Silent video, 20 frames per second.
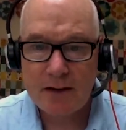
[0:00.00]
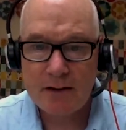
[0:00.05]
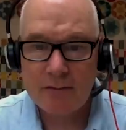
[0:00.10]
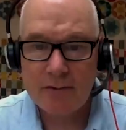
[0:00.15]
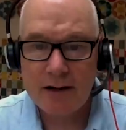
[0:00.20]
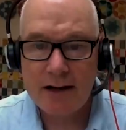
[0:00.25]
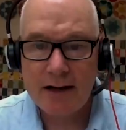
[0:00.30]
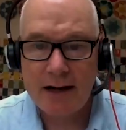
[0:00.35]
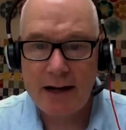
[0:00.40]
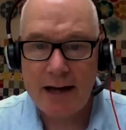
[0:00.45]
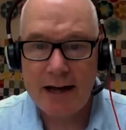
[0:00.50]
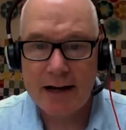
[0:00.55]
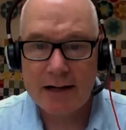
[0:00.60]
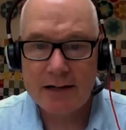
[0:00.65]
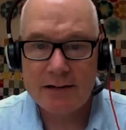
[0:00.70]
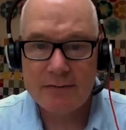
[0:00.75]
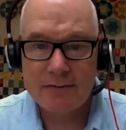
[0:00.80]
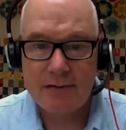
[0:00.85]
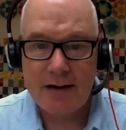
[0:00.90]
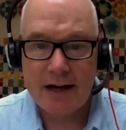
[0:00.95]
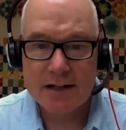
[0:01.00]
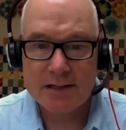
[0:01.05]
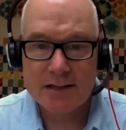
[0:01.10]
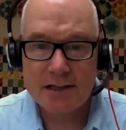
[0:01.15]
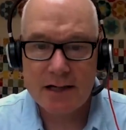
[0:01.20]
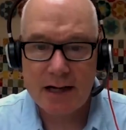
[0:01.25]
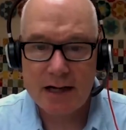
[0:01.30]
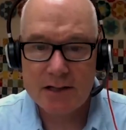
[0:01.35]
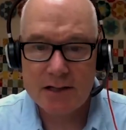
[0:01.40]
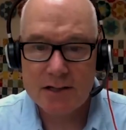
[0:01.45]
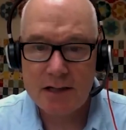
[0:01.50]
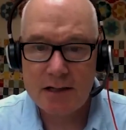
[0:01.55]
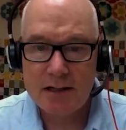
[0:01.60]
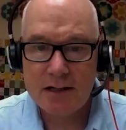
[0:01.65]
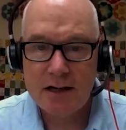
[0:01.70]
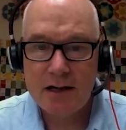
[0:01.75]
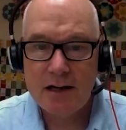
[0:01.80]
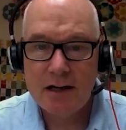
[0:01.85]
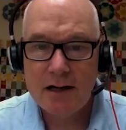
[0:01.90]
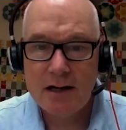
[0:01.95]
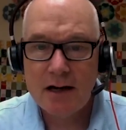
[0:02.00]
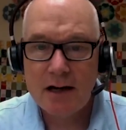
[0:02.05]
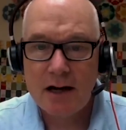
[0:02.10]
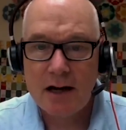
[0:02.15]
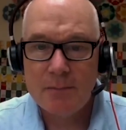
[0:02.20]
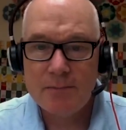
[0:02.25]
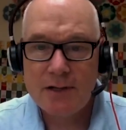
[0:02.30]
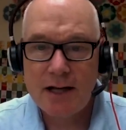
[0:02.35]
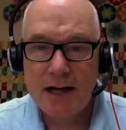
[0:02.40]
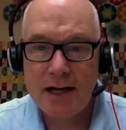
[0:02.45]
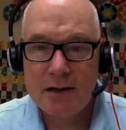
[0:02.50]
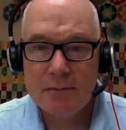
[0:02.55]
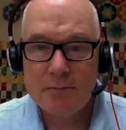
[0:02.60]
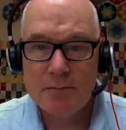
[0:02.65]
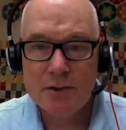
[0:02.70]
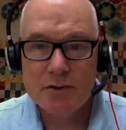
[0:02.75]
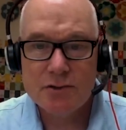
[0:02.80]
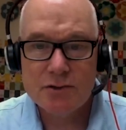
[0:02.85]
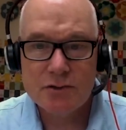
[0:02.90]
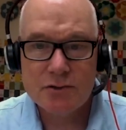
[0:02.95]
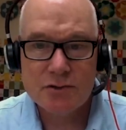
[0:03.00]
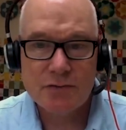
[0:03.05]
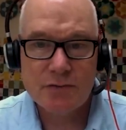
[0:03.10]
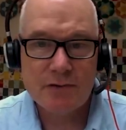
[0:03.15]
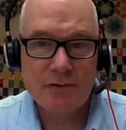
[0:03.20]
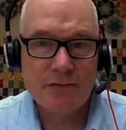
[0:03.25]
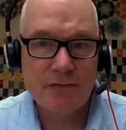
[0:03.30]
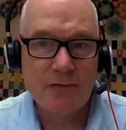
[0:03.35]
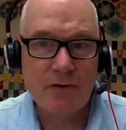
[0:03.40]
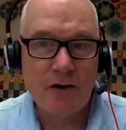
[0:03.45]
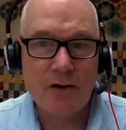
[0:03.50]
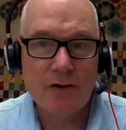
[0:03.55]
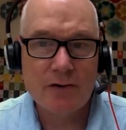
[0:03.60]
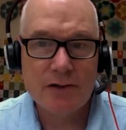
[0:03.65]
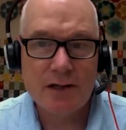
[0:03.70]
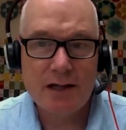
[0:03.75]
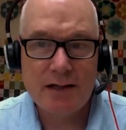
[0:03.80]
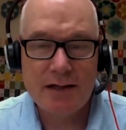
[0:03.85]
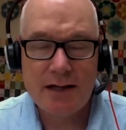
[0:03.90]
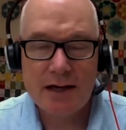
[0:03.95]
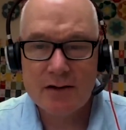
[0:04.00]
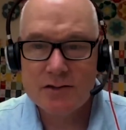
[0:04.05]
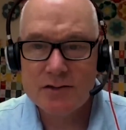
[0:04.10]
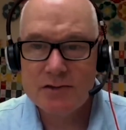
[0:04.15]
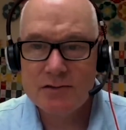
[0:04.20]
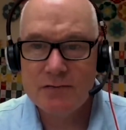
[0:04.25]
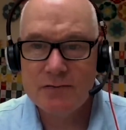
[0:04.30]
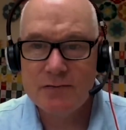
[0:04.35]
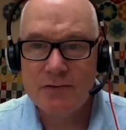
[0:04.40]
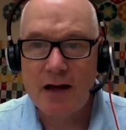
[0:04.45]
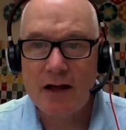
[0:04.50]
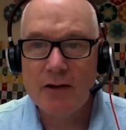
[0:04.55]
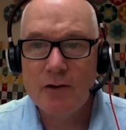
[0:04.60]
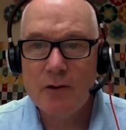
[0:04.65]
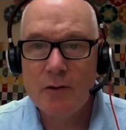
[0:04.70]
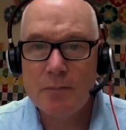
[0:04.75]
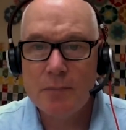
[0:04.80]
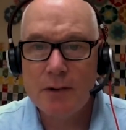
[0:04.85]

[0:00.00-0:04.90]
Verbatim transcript: All right, active vaccination, updated boosters for the fall, details to follow.